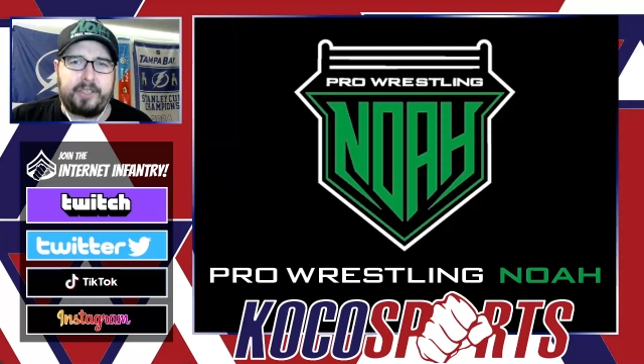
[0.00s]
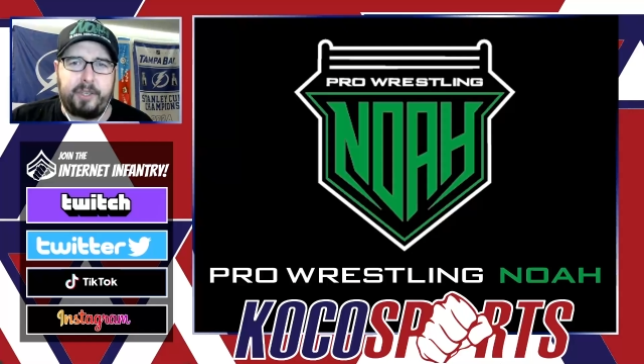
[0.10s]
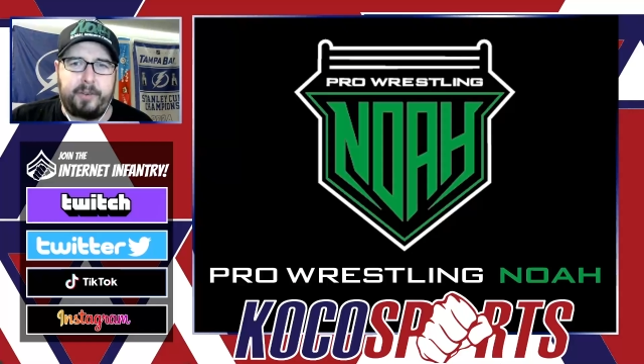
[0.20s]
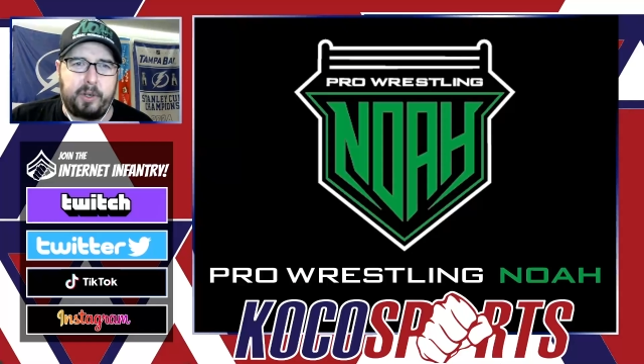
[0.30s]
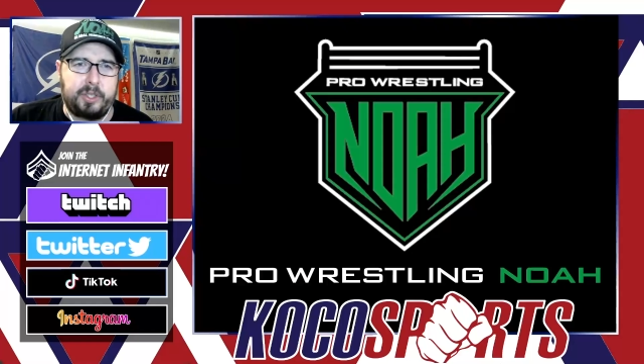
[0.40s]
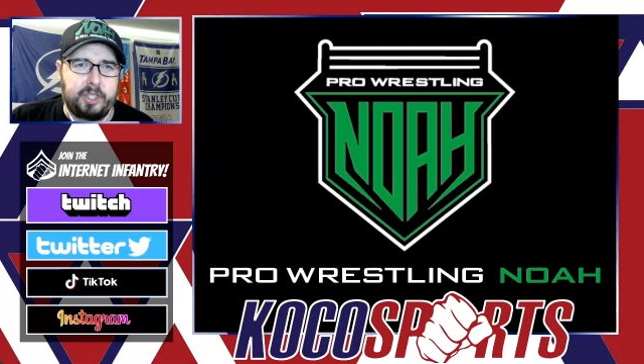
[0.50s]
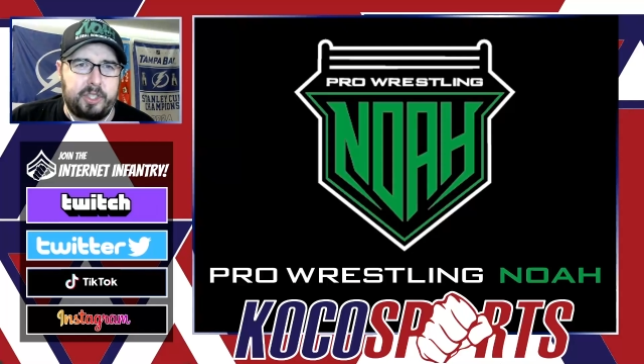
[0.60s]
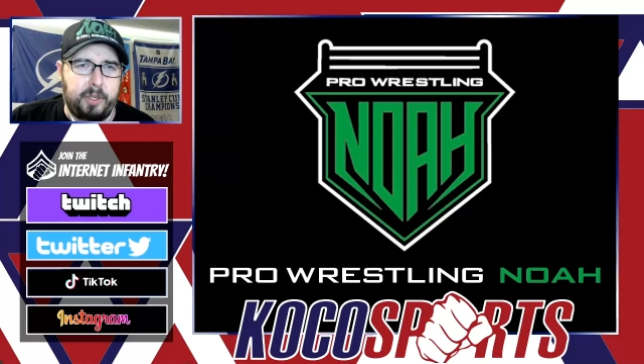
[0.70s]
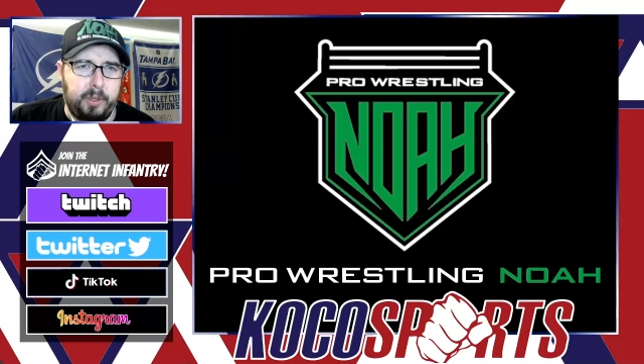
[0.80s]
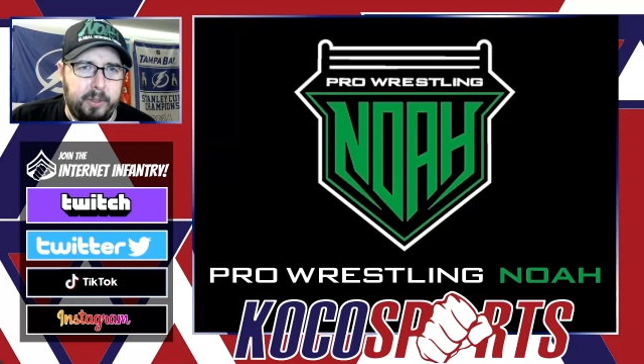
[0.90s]
Universe is
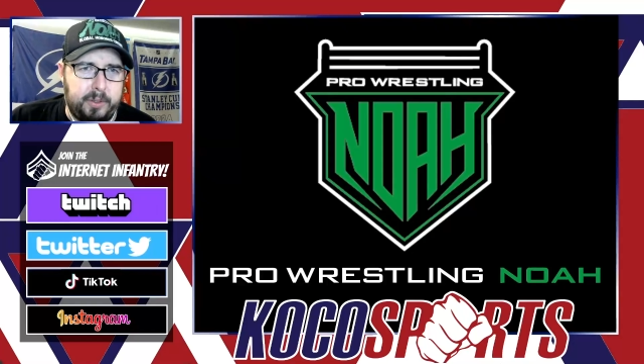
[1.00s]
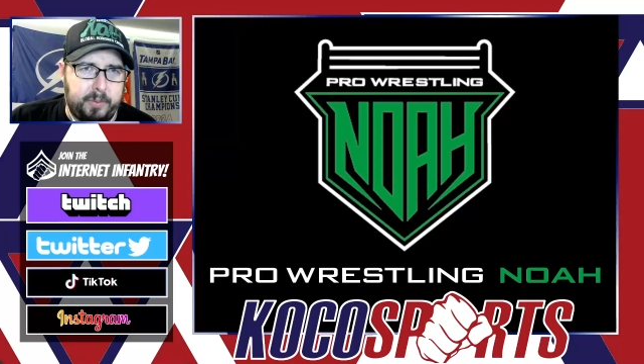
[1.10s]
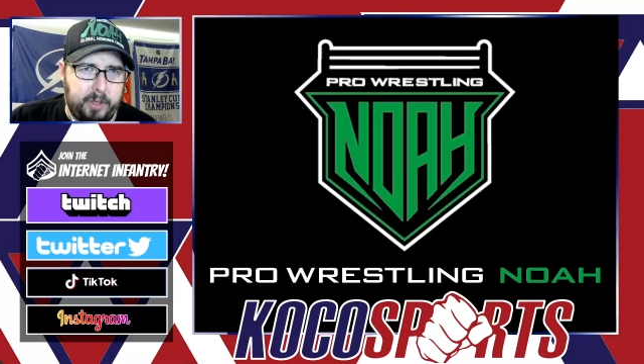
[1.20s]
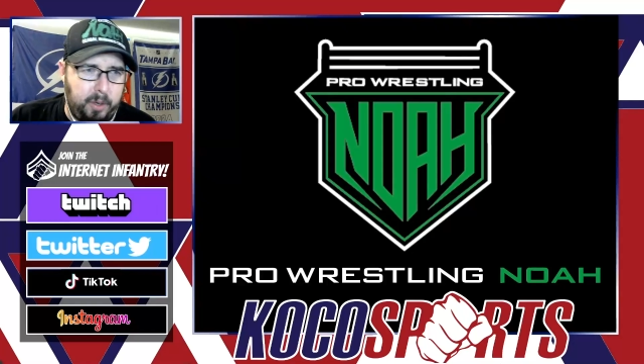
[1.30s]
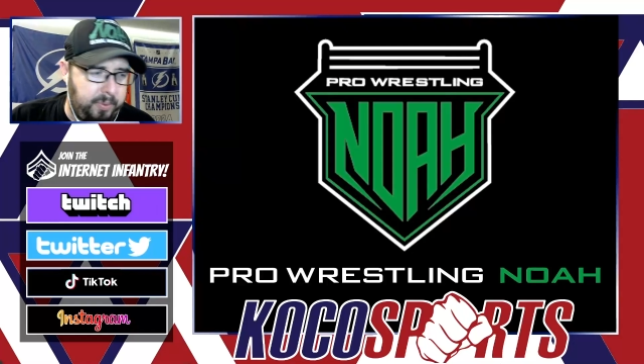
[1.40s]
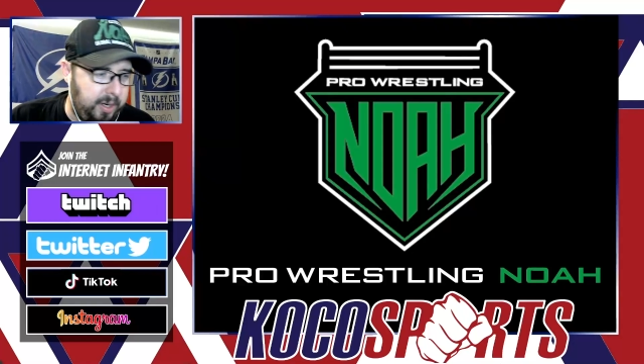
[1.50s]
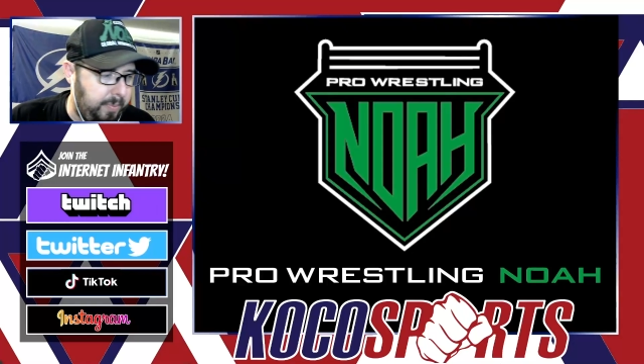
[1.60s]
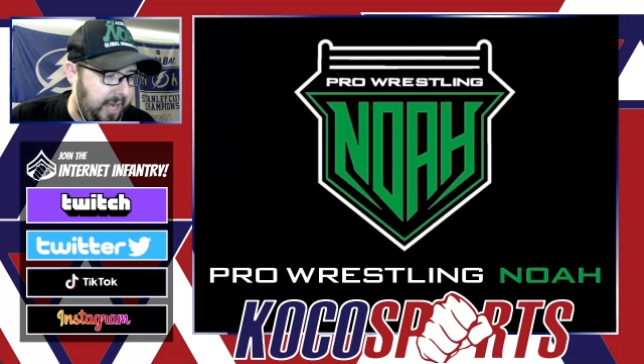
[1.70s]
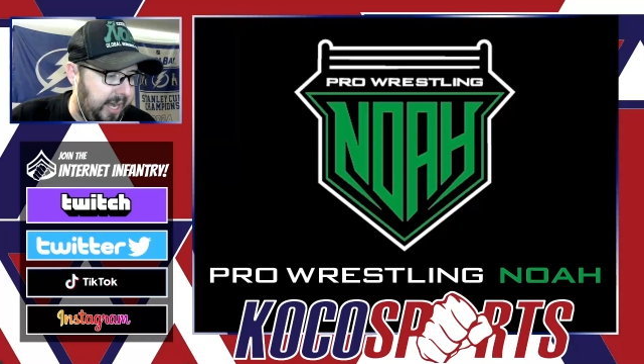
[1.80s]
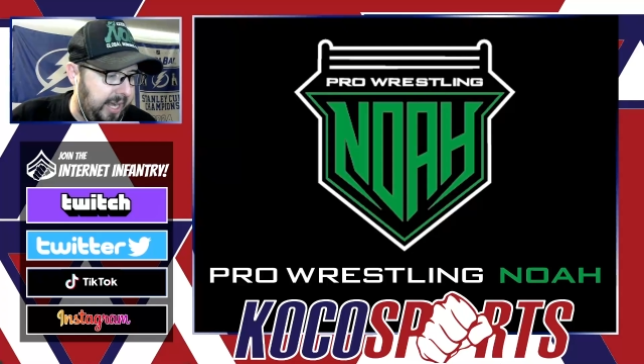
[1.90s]
still pretty
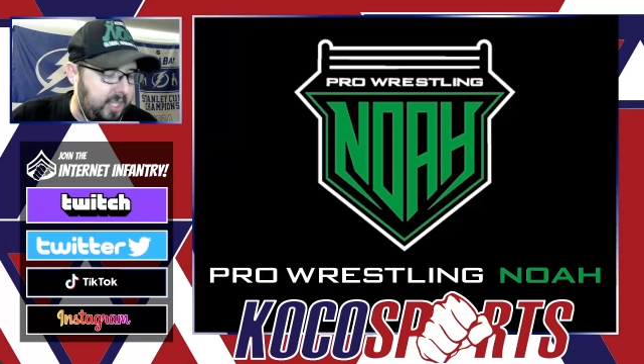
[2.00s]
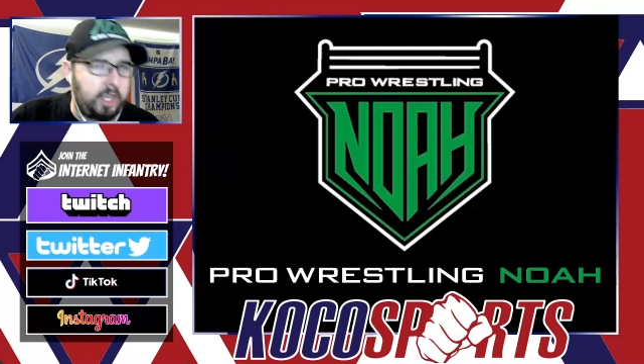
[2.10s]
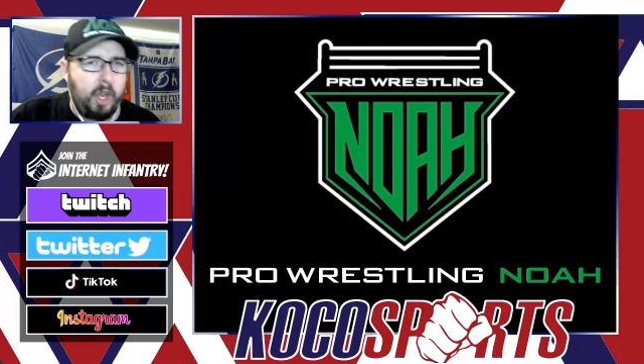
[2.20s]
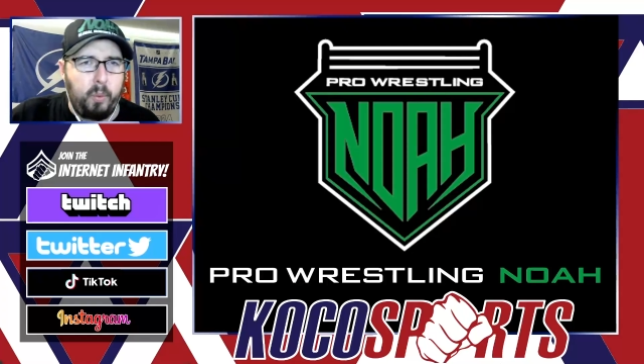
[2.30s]
badass.